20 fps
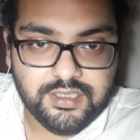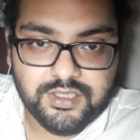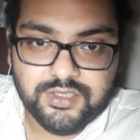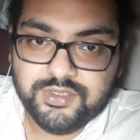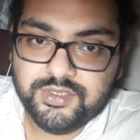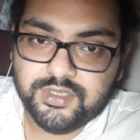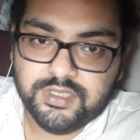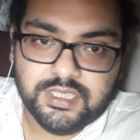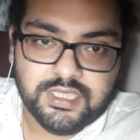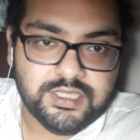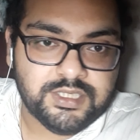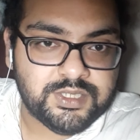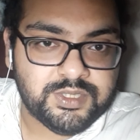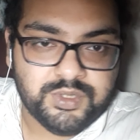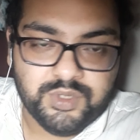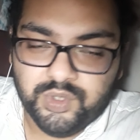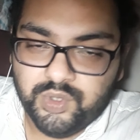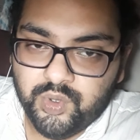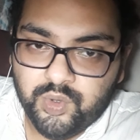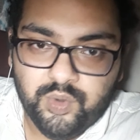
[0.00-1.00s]
So there's
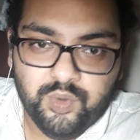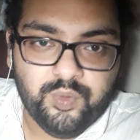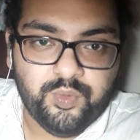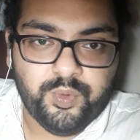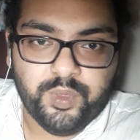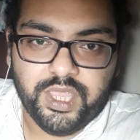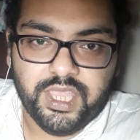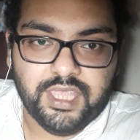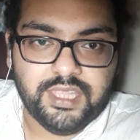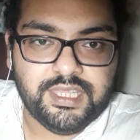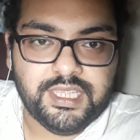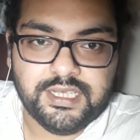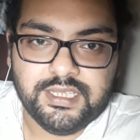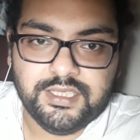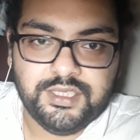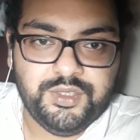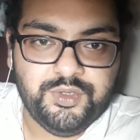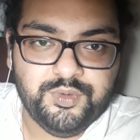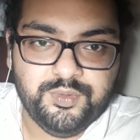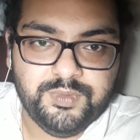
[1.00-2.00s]
no way that a
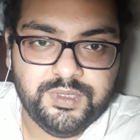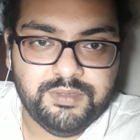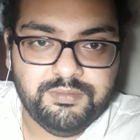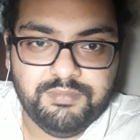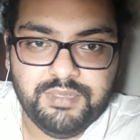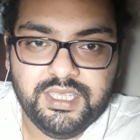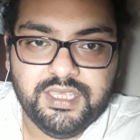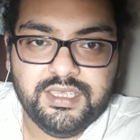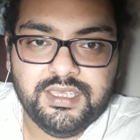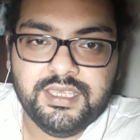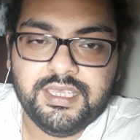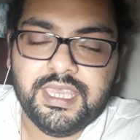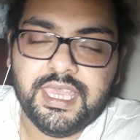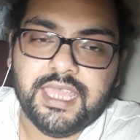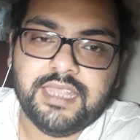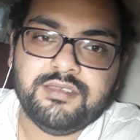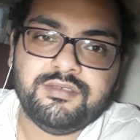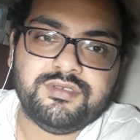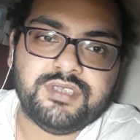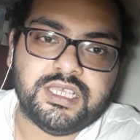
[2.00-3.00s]
human being
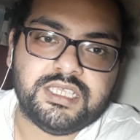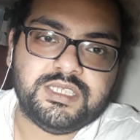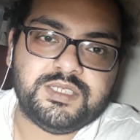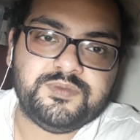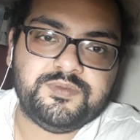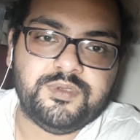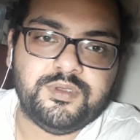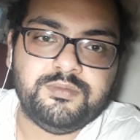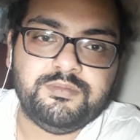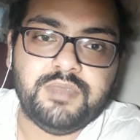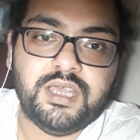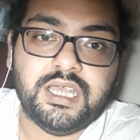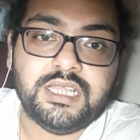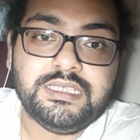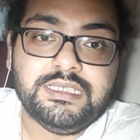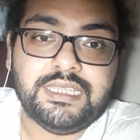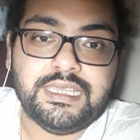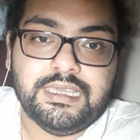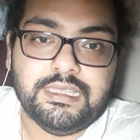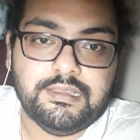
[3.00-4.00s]
can transform a
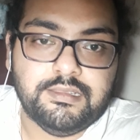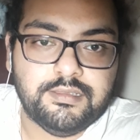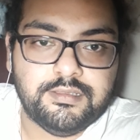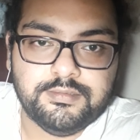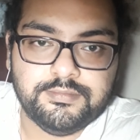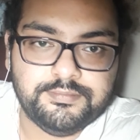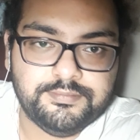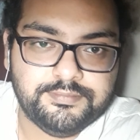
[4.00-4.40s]
tail.